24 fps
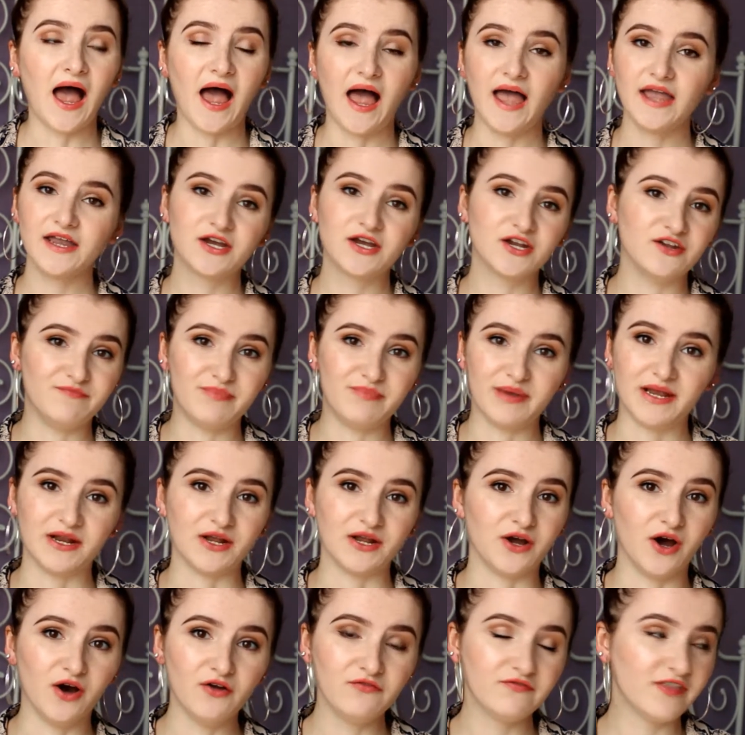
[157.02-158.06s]
I could have been
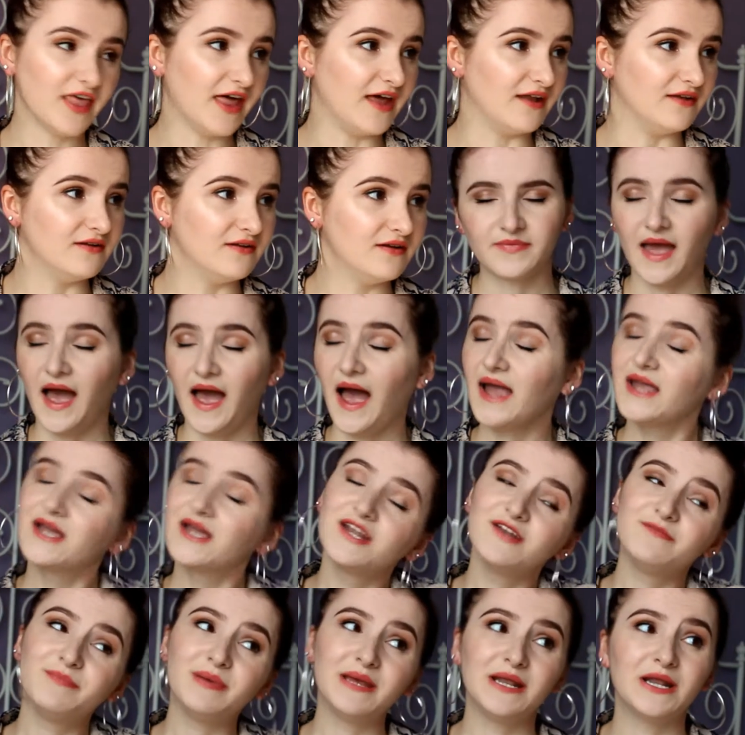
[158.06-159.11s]
and gone then. I
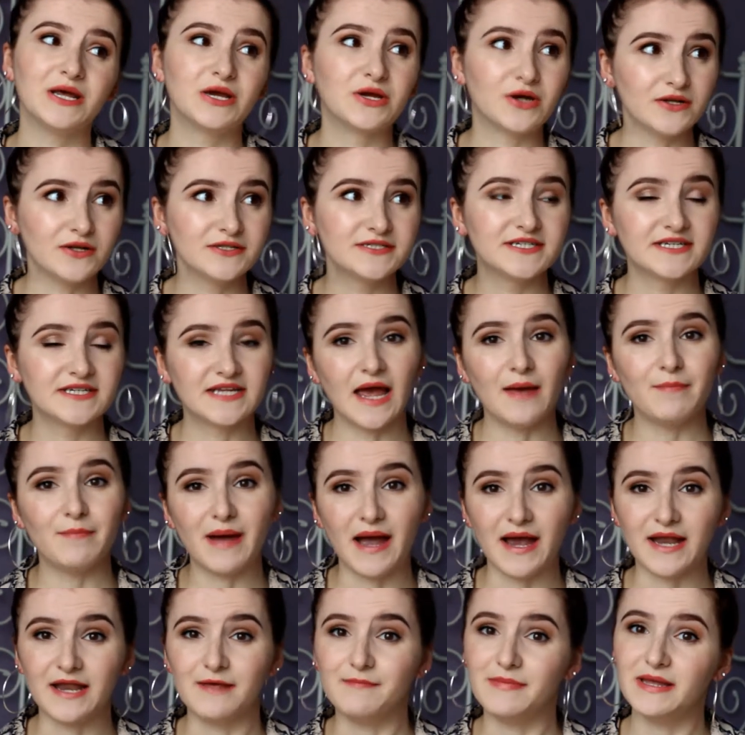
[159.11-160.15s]
could have been and gone to get a
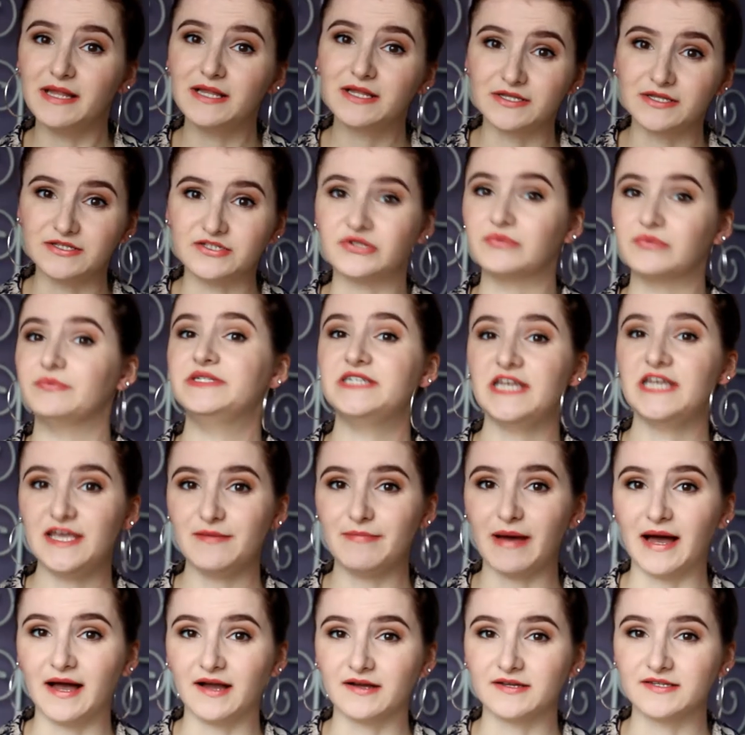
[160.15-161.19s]
pint of milk and some tea
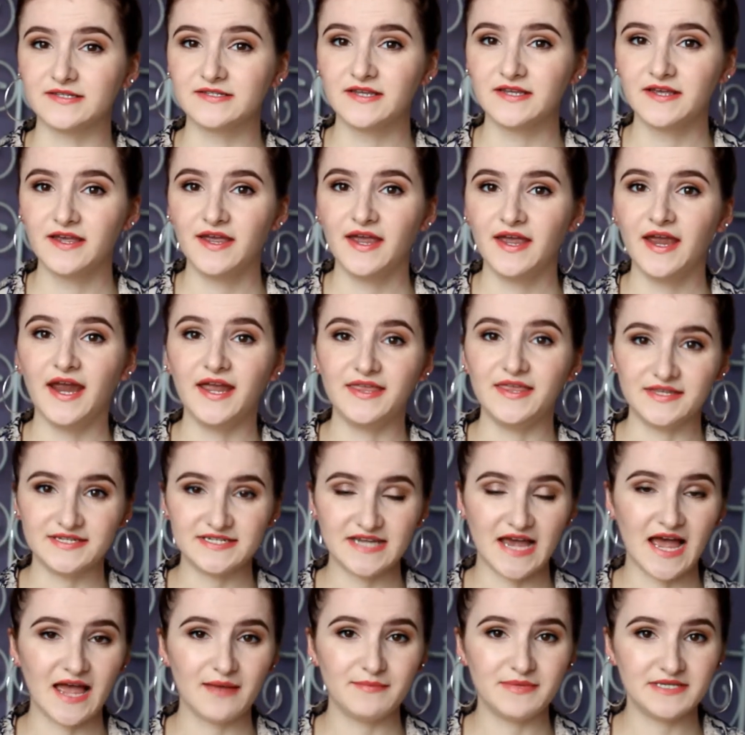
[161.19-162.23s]
bags. In the
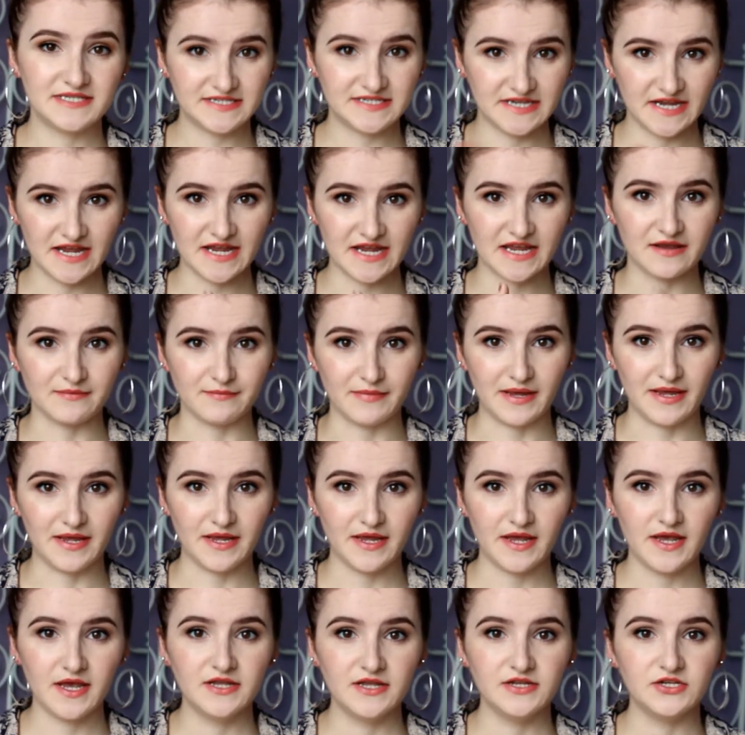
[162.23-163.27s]
time it's taken me
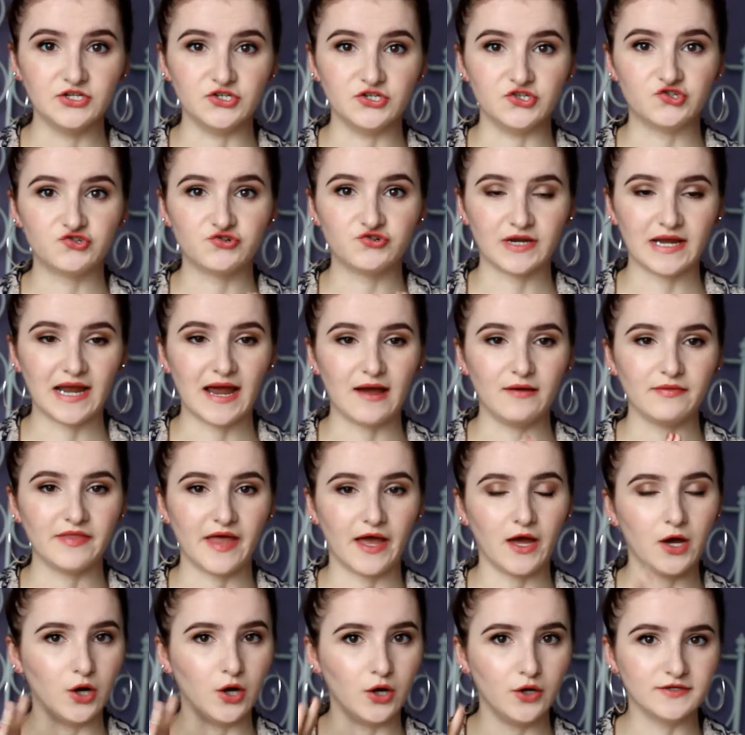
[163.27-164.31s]
to string out
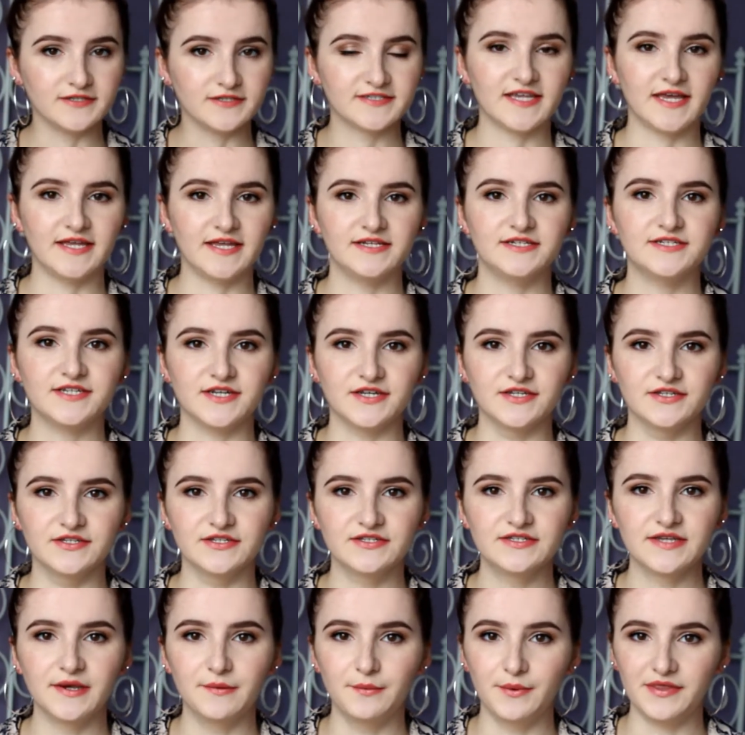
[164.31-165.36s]
that whole
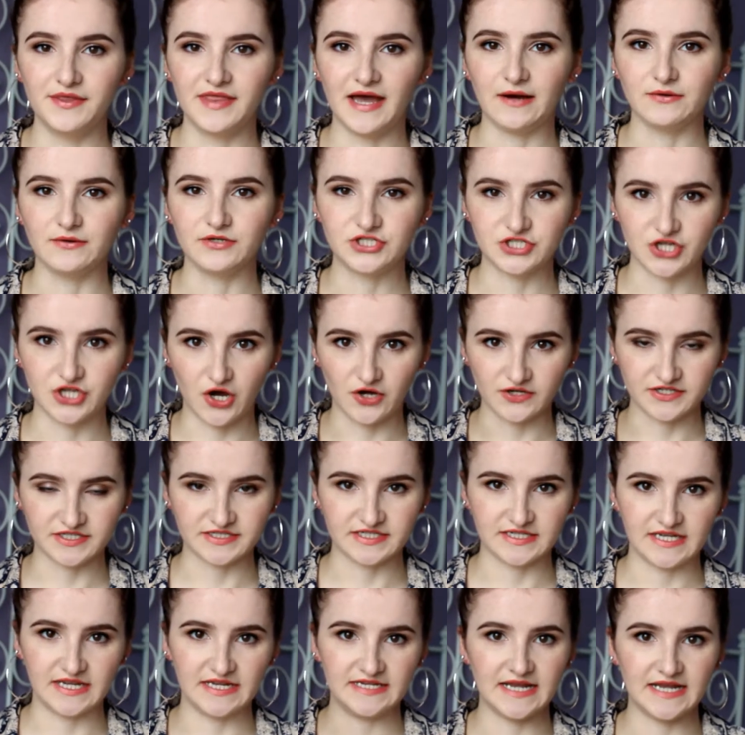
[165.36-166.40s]
sentence without
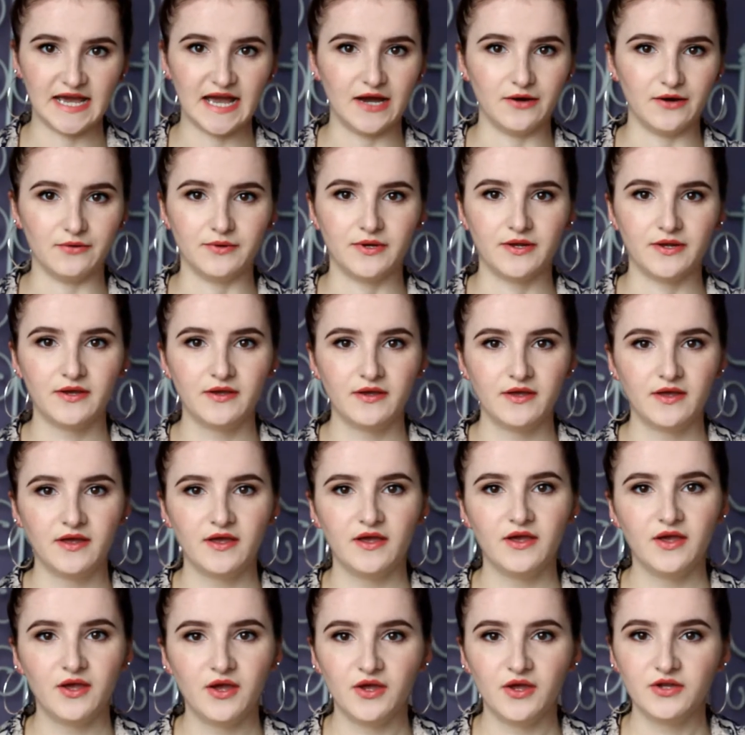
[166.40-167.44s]
shortening it down.
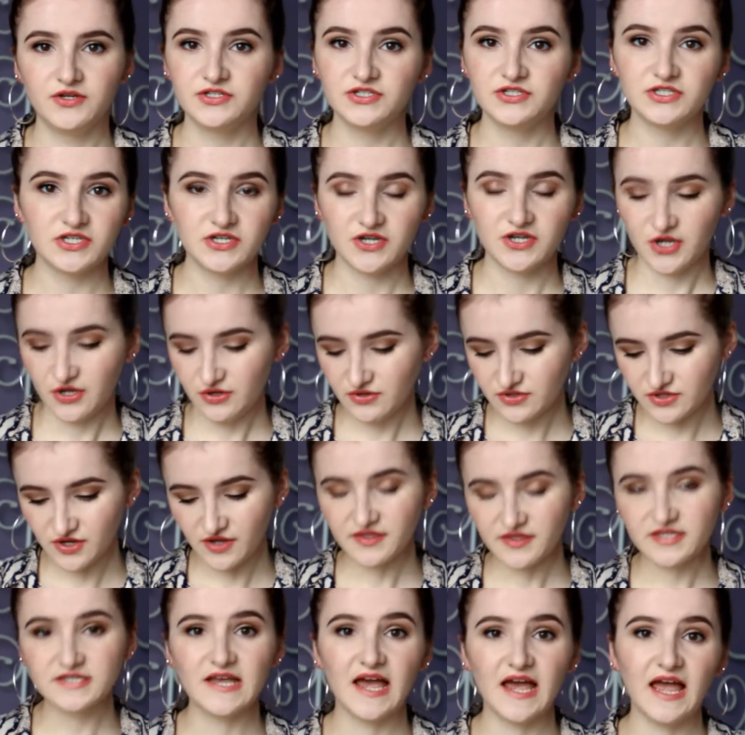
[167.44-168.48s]
Just, who's
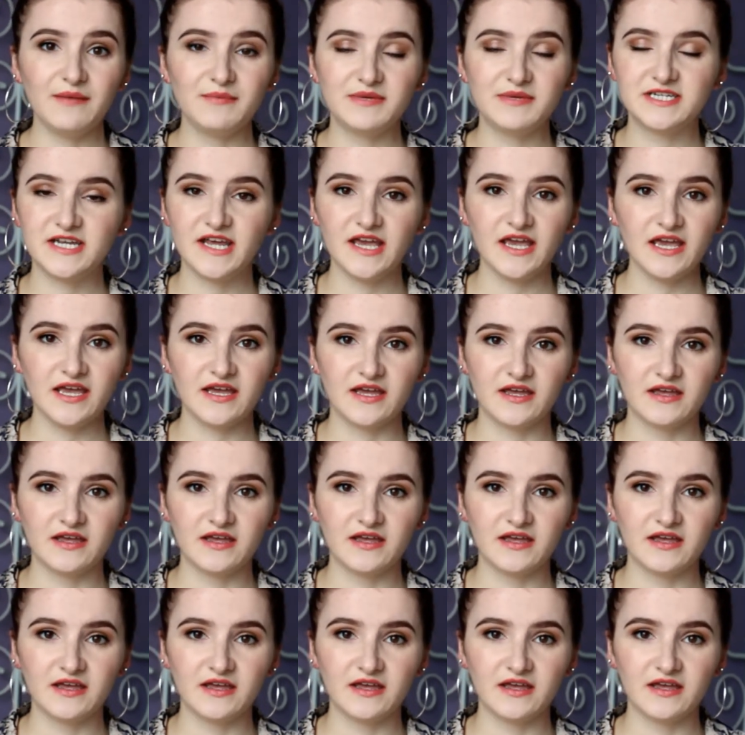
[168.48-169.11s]
got the time of day?